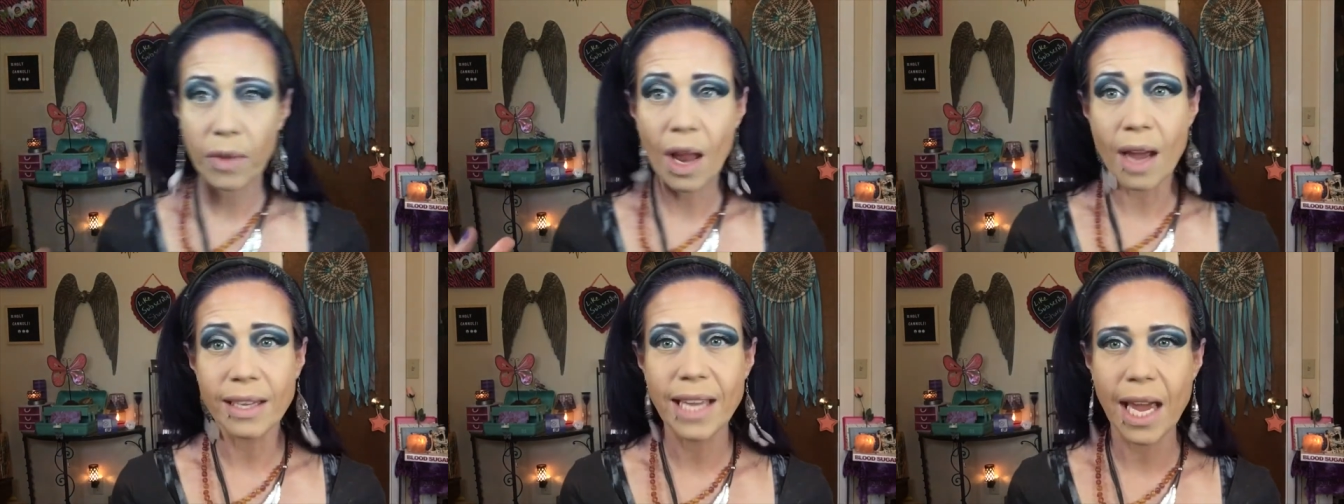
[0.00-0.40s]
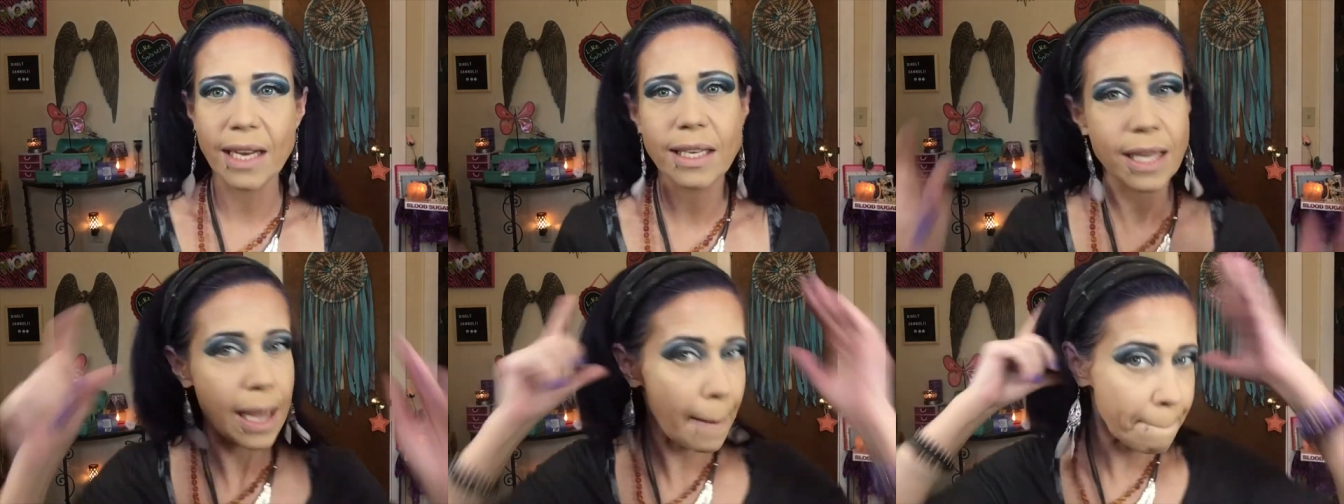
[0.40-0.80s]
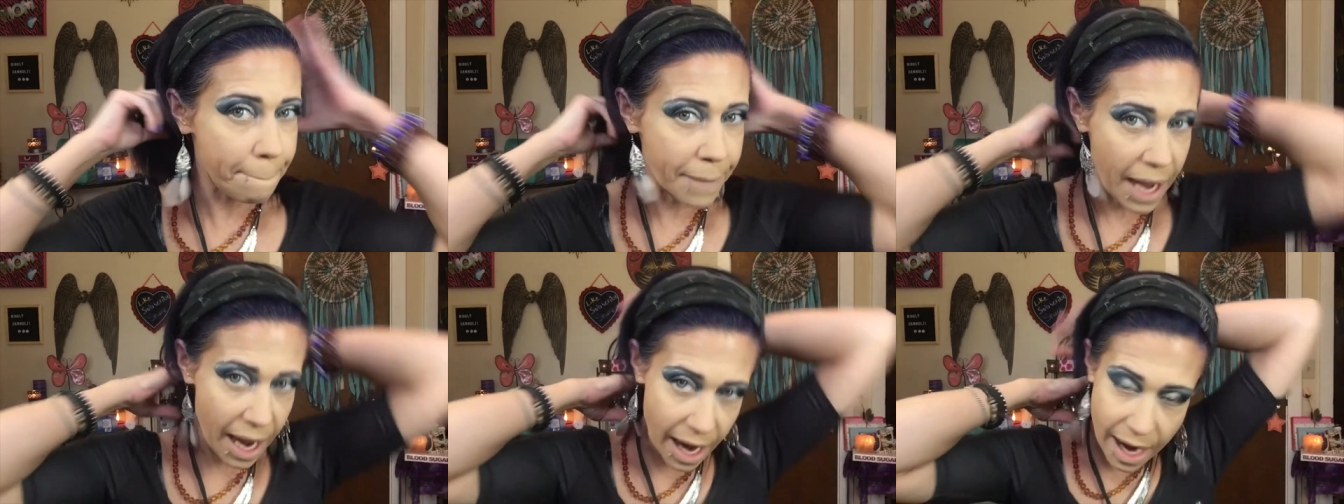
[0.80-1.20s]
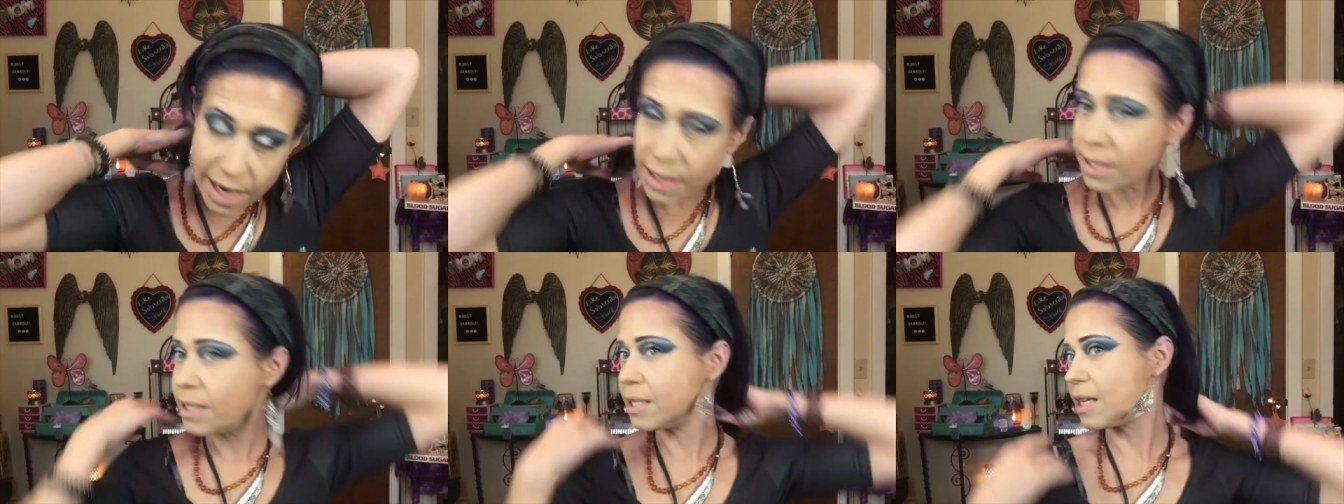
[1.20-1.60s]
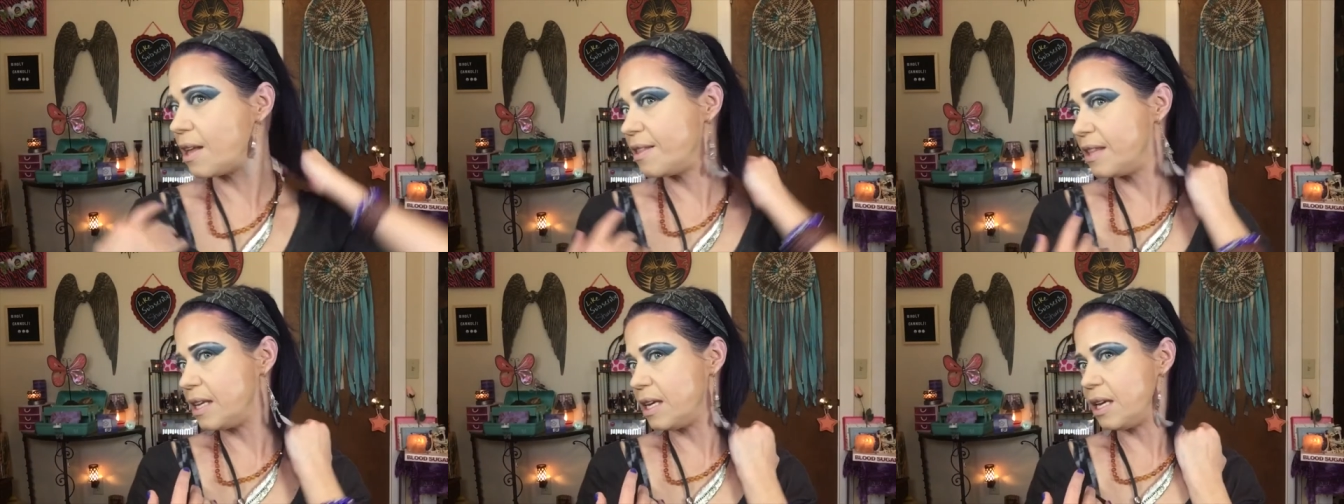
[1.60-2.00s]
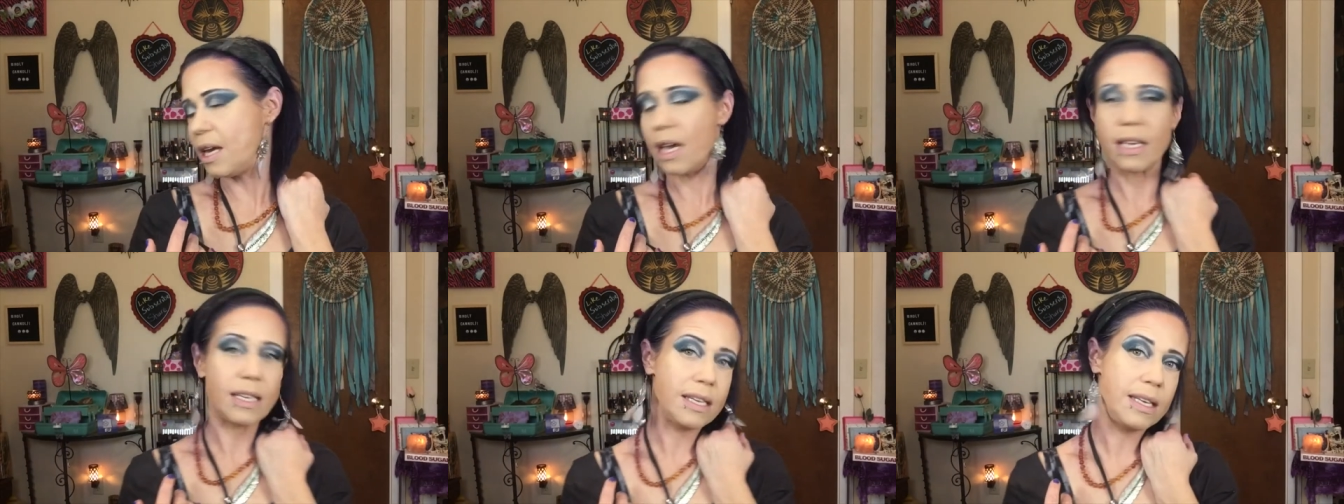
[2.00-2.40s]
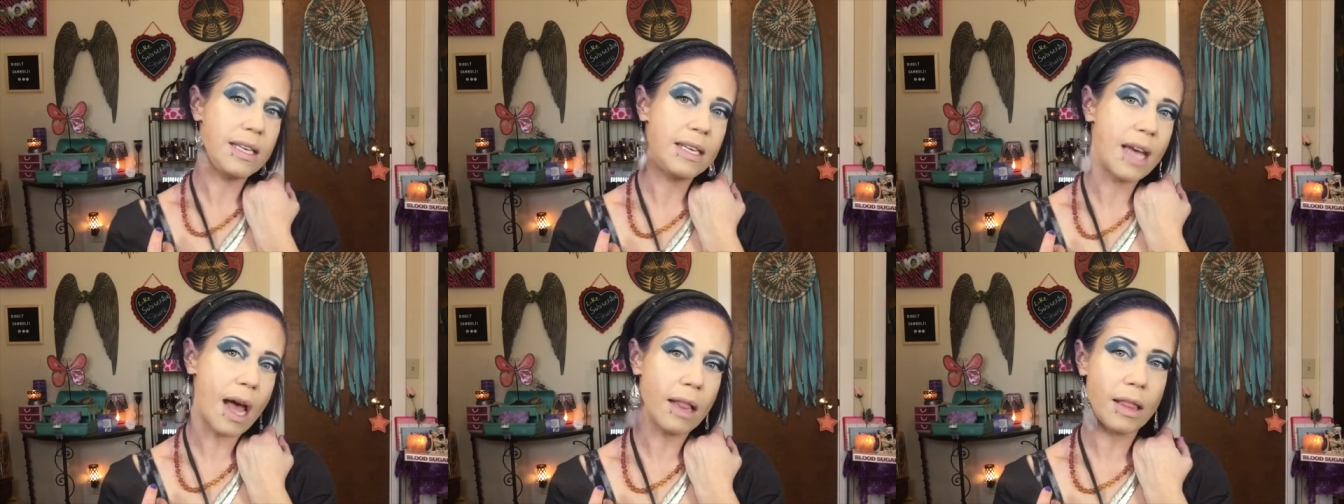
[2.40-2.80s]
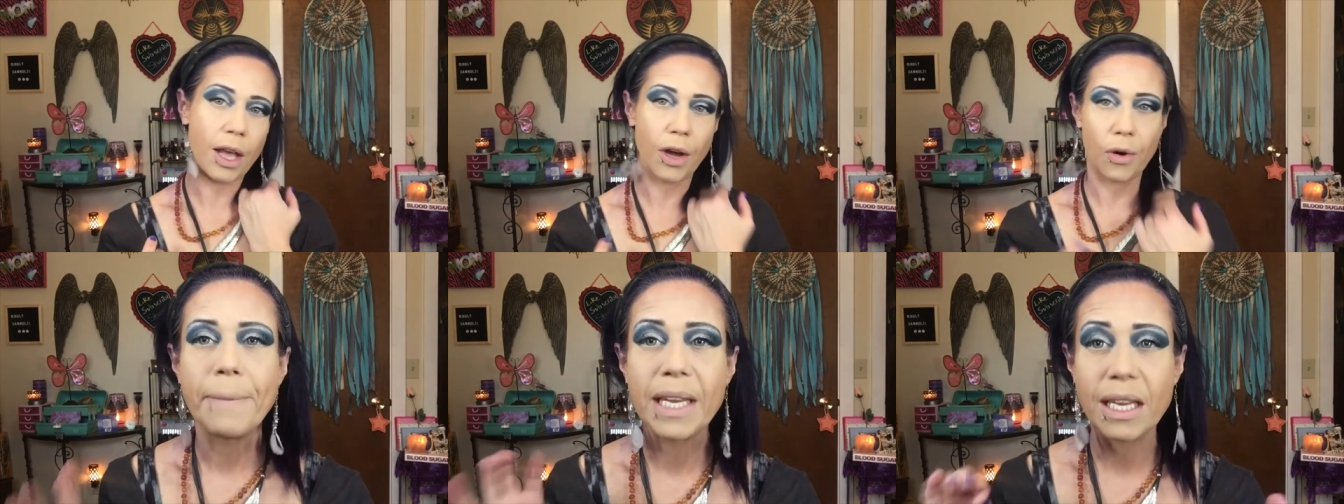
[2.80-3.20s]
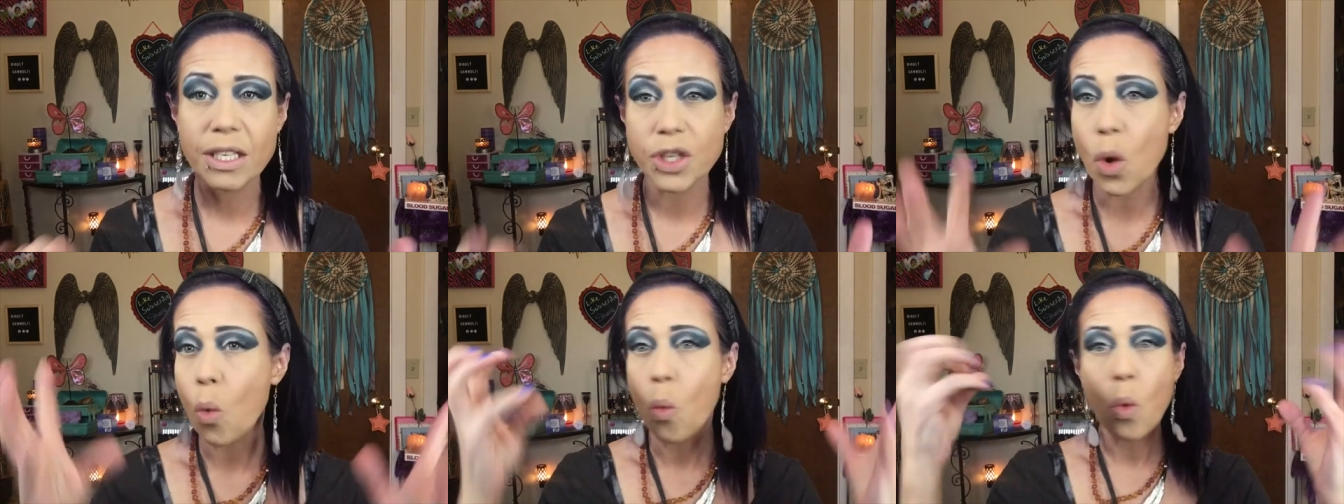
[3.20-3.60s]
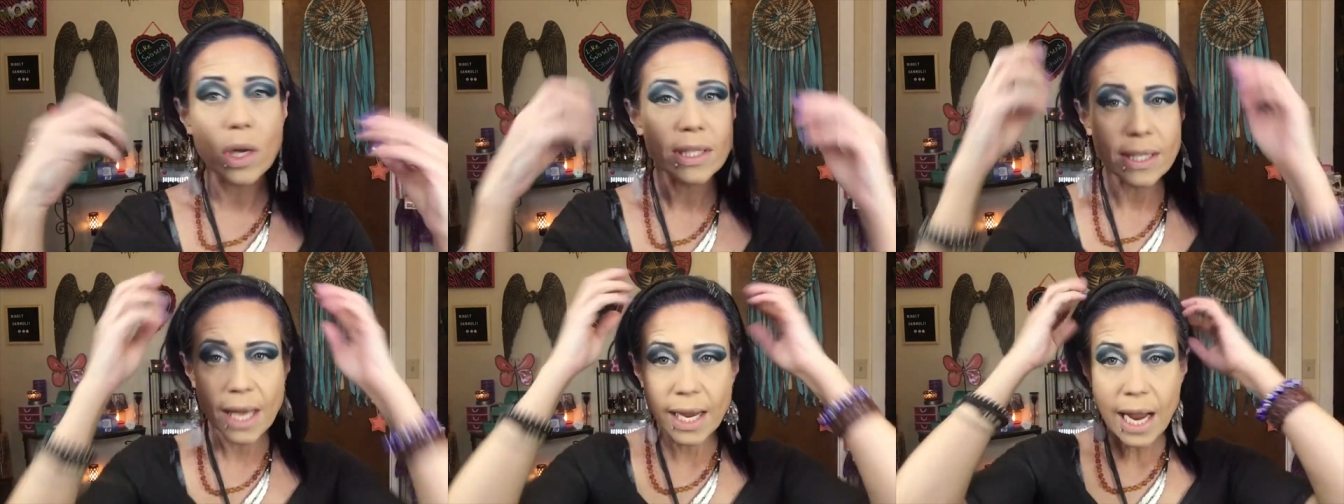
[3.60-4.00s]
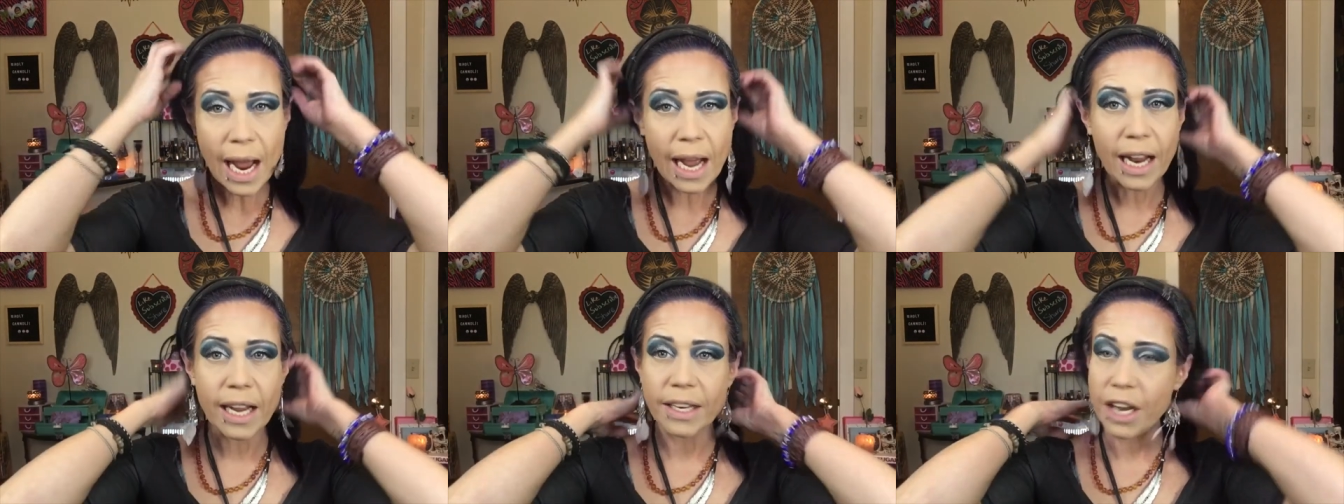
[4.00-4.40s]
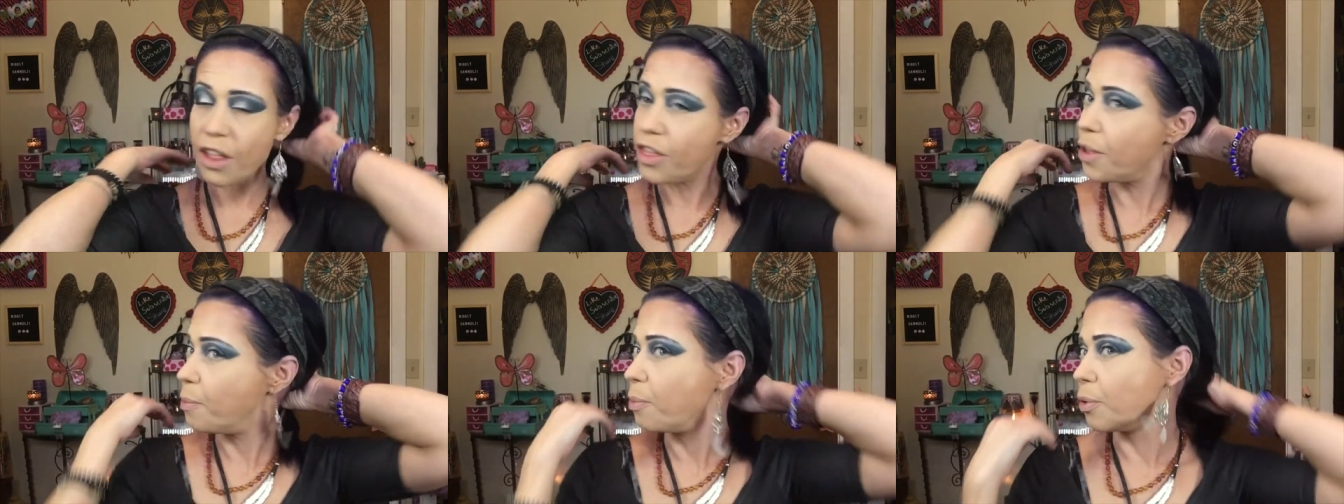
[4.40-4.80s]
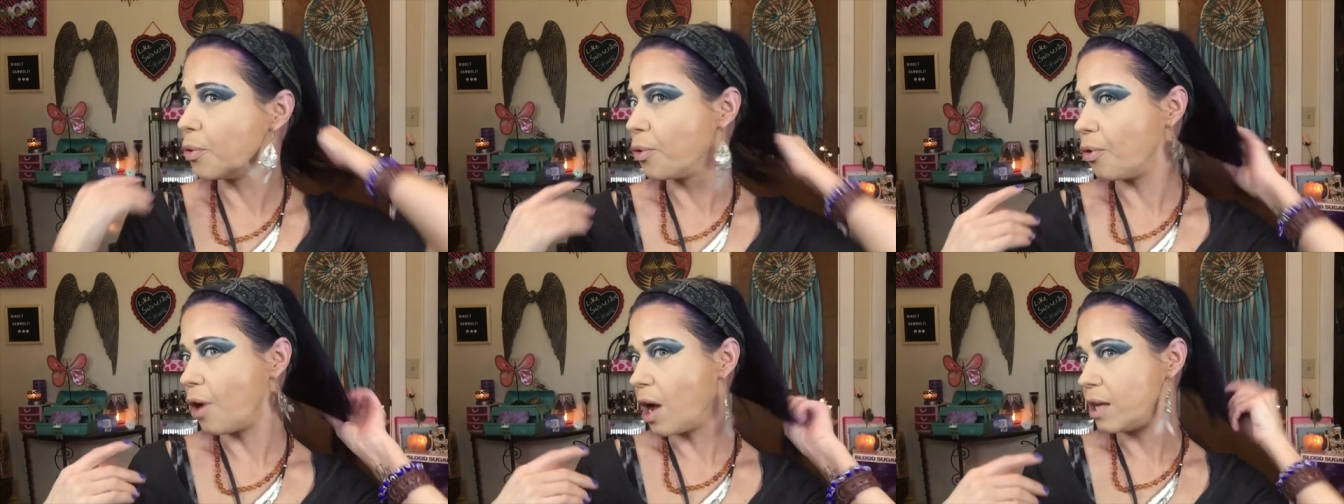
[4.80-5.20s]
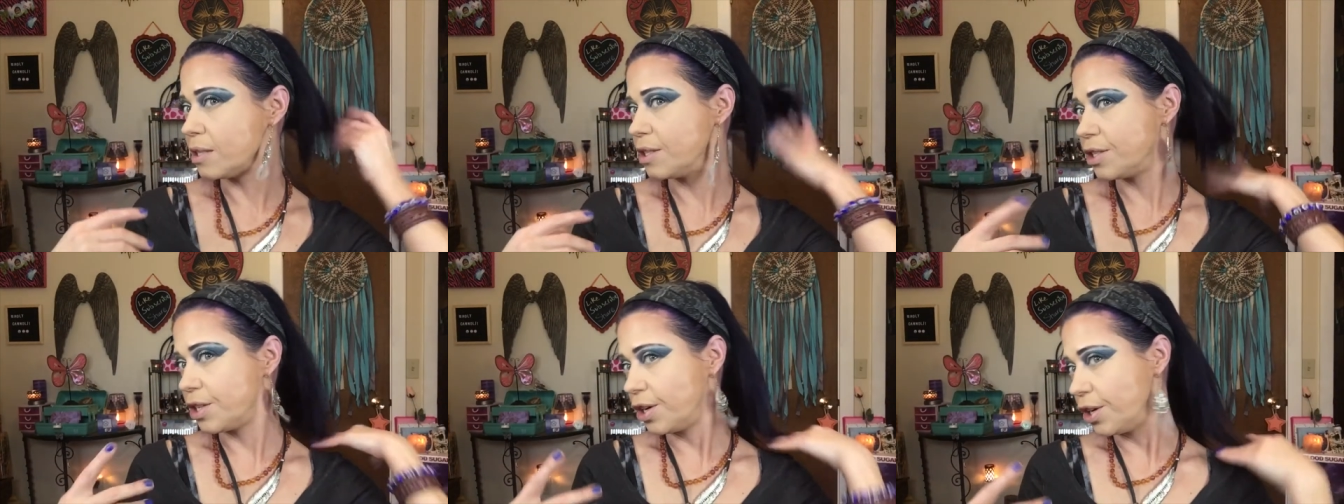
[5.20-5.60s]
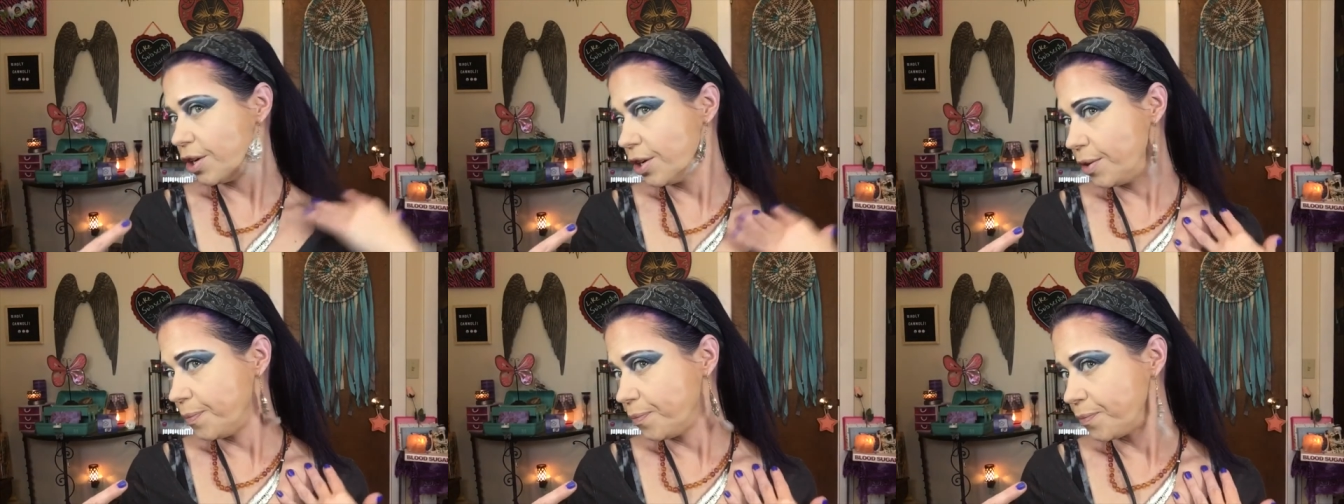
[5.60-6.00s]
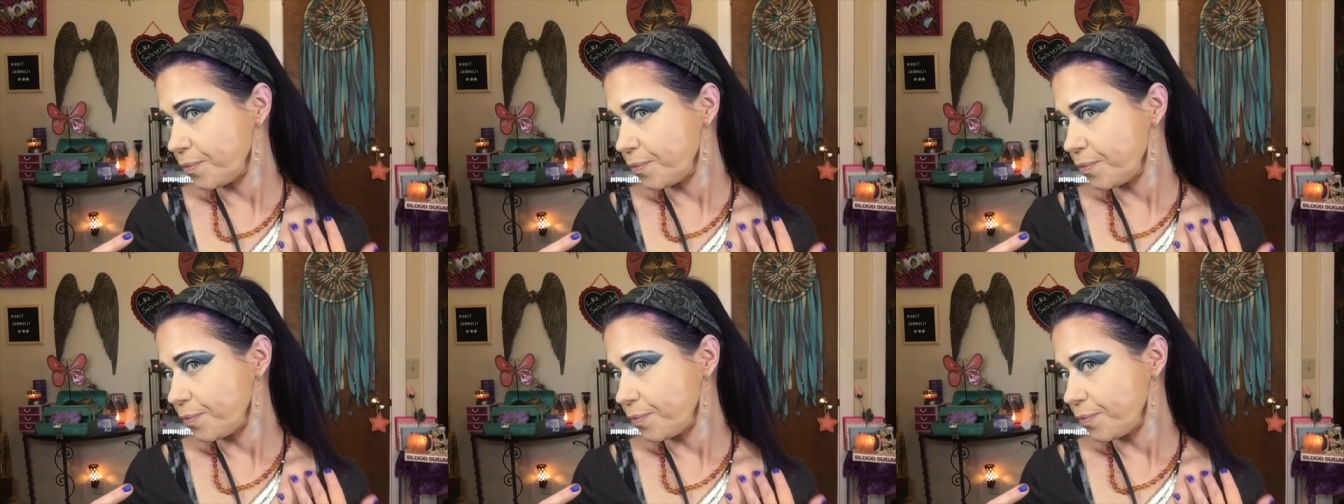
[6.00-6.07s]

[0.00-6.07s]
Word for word: Again, get past the yellow because once I add the bronzer,